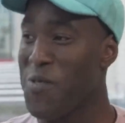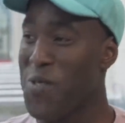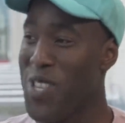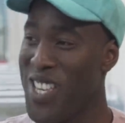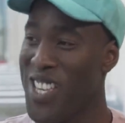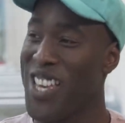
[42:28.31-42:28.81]

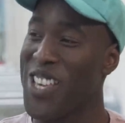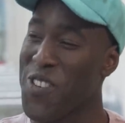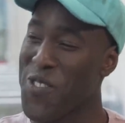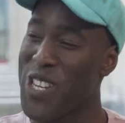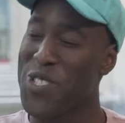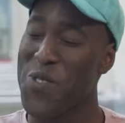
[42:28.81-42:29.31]
there. and the
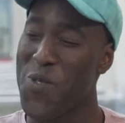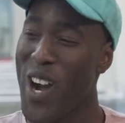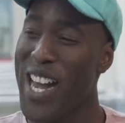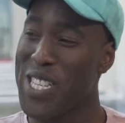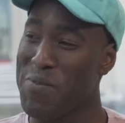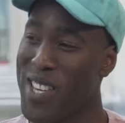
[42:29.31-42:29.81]
reason
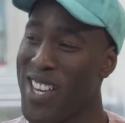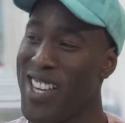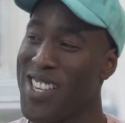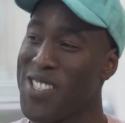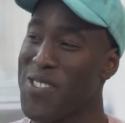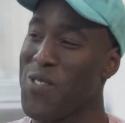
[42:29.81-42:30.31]
why is
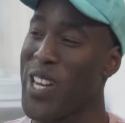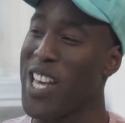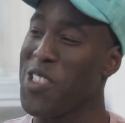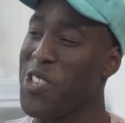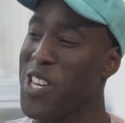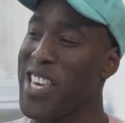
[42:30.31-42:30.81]
because when I
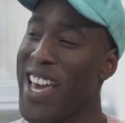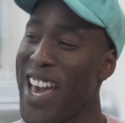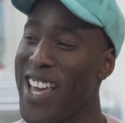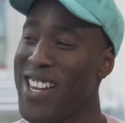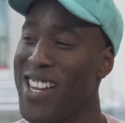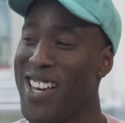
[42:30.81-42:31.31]
look
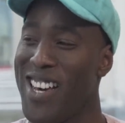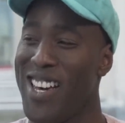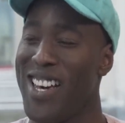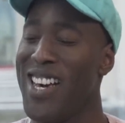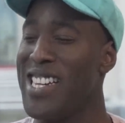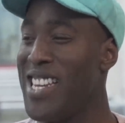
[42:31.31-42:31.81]
at
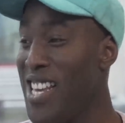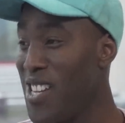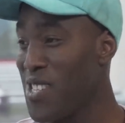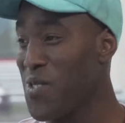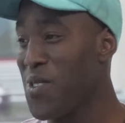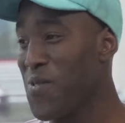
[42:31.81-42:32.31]
uh,
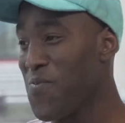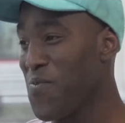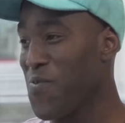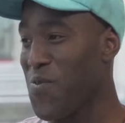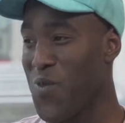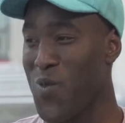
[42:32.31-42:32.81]
Adidas,
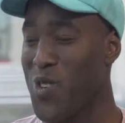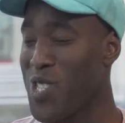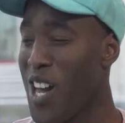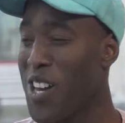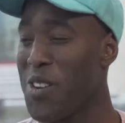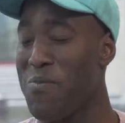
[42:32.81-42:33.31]
we're
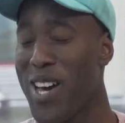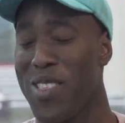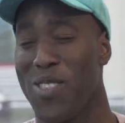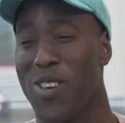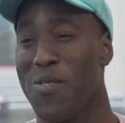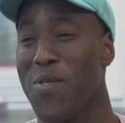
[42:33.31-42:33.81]
talking
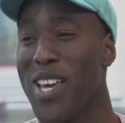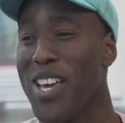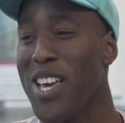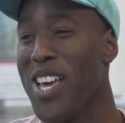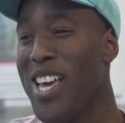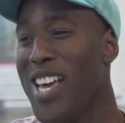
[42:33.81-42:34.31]
about them
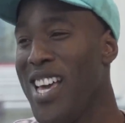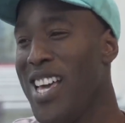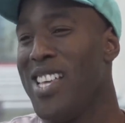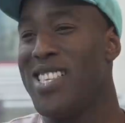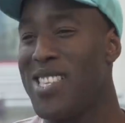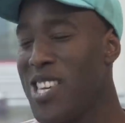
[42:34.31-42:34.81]

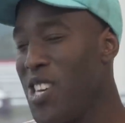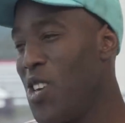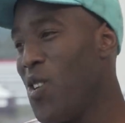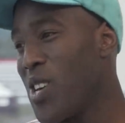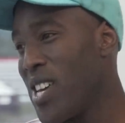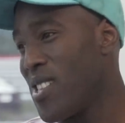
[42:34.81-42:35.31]
the
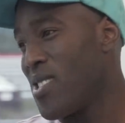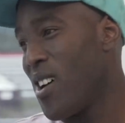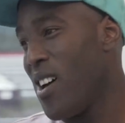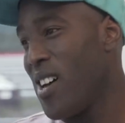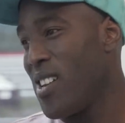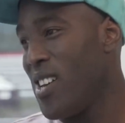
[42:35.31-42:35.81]
CEO gets
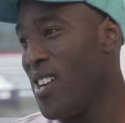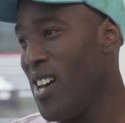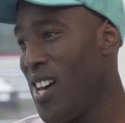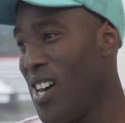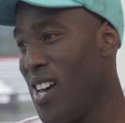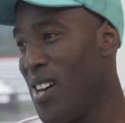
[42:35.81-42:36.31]
on
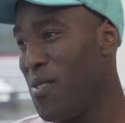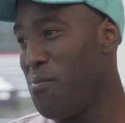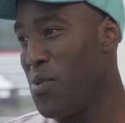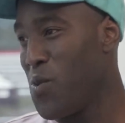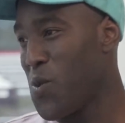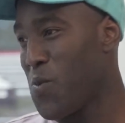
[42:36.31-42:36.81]
um,
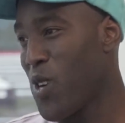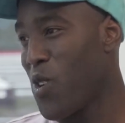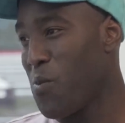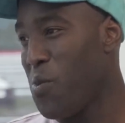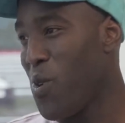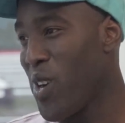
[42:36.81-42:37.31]
Bloomberg
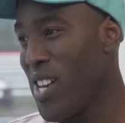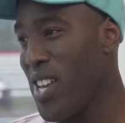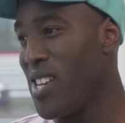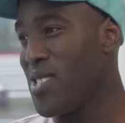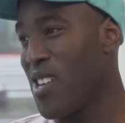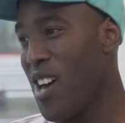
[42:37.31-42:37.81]
Report and
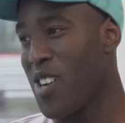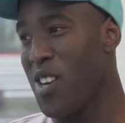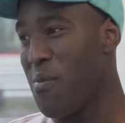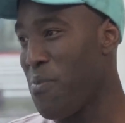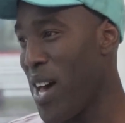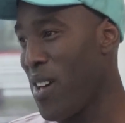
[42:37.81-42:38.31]
he's talking
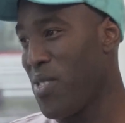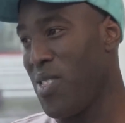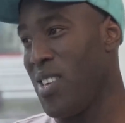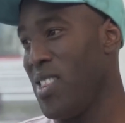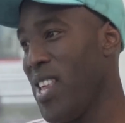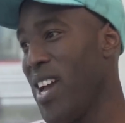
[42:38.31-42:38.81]
about
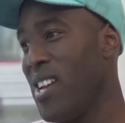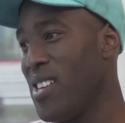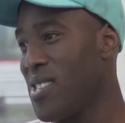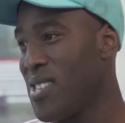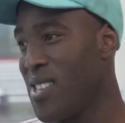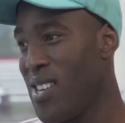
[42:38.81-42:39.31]
the
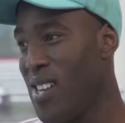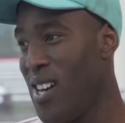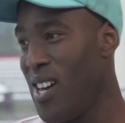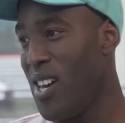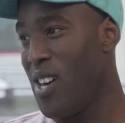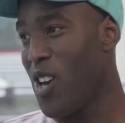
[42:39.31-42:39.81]
latest
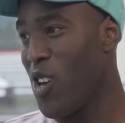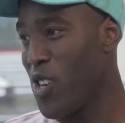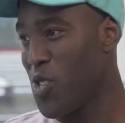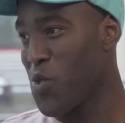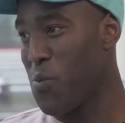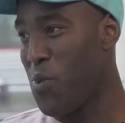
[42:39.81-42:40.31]
uh,
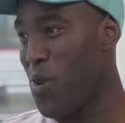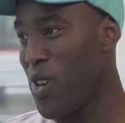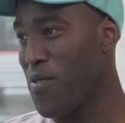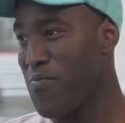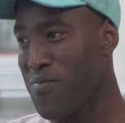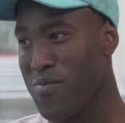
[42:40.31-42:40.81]
earnings
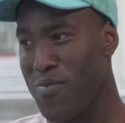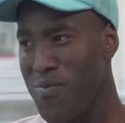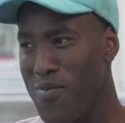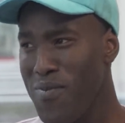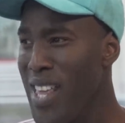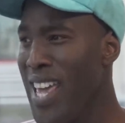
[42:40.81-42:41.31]
report. Sure.
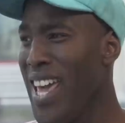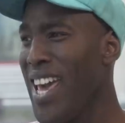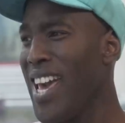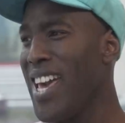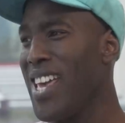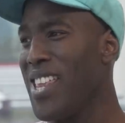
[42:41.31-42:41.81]

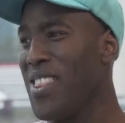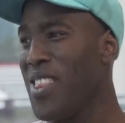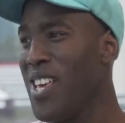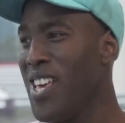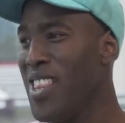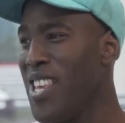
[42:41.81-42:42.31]
And
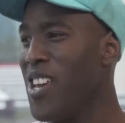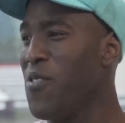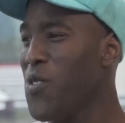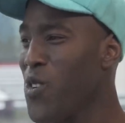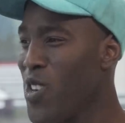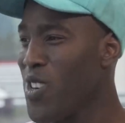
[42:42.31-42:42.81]
the
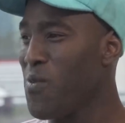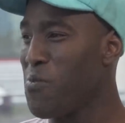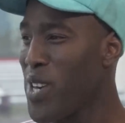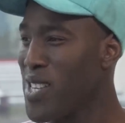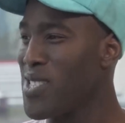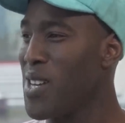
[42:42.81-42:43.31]
interviewer
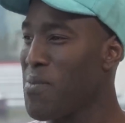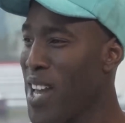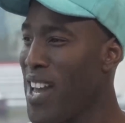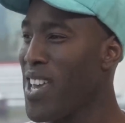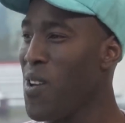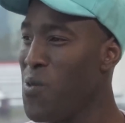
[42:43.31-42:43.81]
brings up
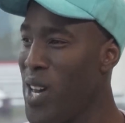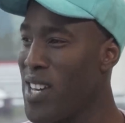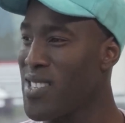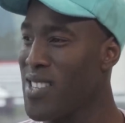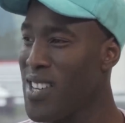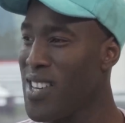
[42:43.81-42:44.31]
Kanye
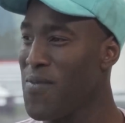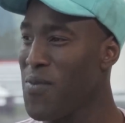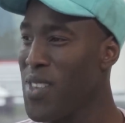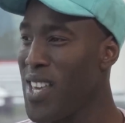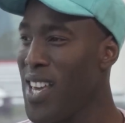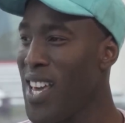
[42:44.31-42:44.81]
West. Yep.
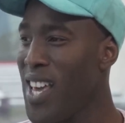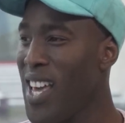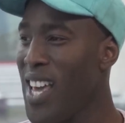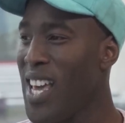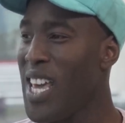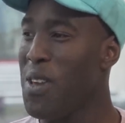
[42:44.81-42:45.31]

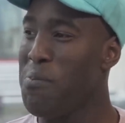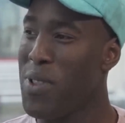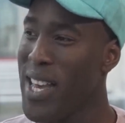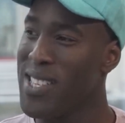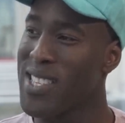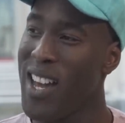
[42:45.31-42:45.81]
He
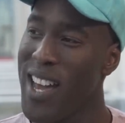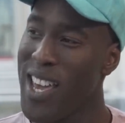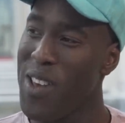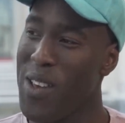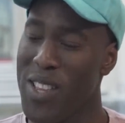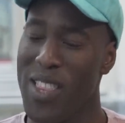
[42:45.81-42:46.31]
plays
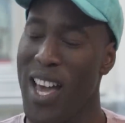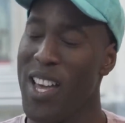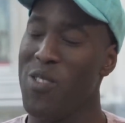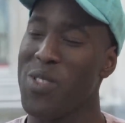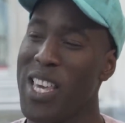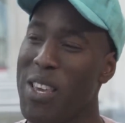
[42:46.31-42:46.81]
Kanye, I
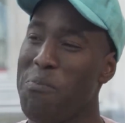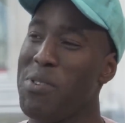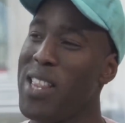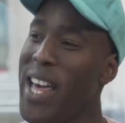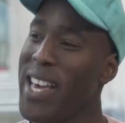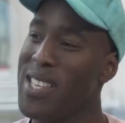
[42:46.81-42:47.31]
don't think he
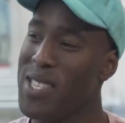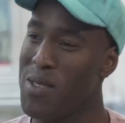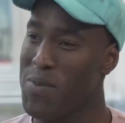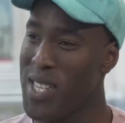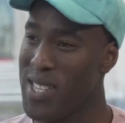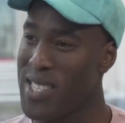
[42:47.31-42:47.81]
plays him
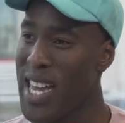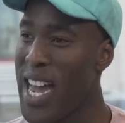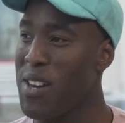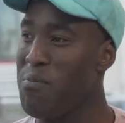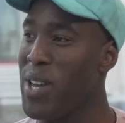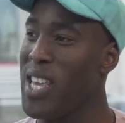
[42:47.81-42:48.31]
to the
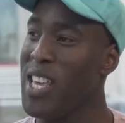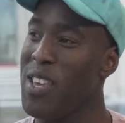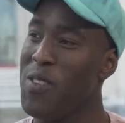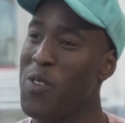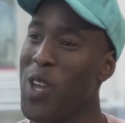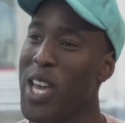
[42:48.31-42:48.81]
side, but
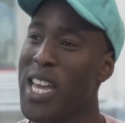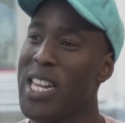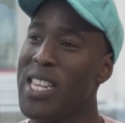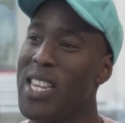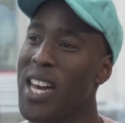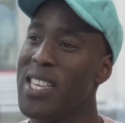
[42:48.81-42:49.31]
he
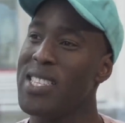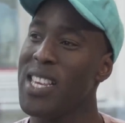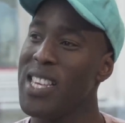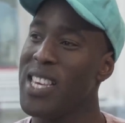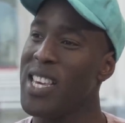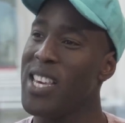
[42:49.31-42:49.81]

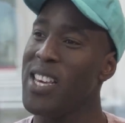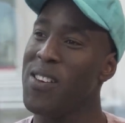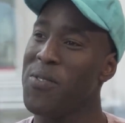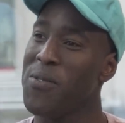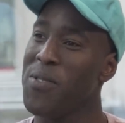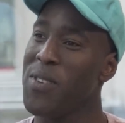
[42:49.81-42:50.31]
doesn't
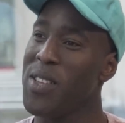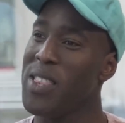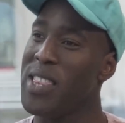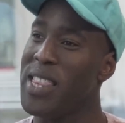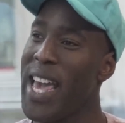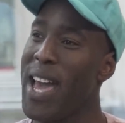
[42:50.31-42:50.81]
give yeah.
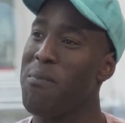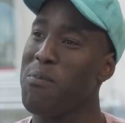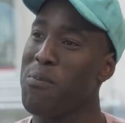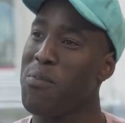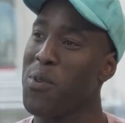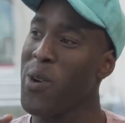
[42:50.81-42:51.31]

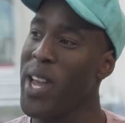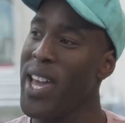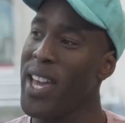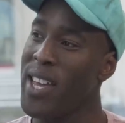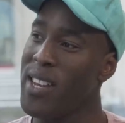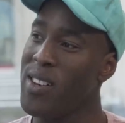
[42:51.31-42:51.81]
that
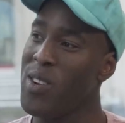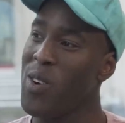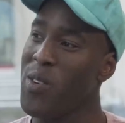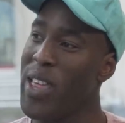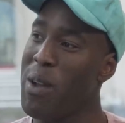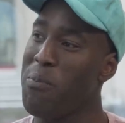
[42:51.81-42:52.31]
brand yeah.
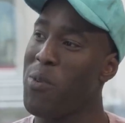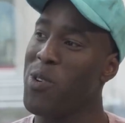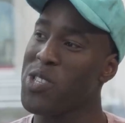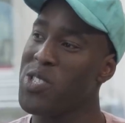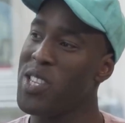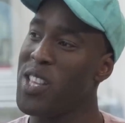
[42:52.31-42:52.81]
or that
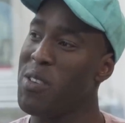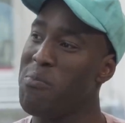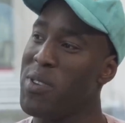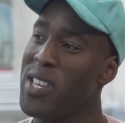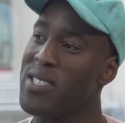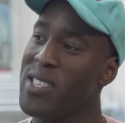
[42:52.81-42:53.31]
portion of the
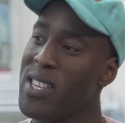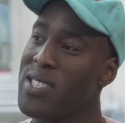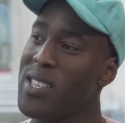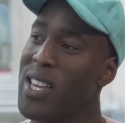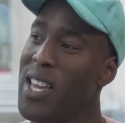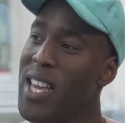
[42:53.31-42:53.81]

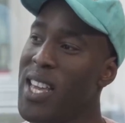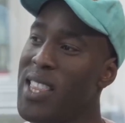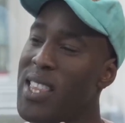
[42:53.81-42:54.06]
business yeah.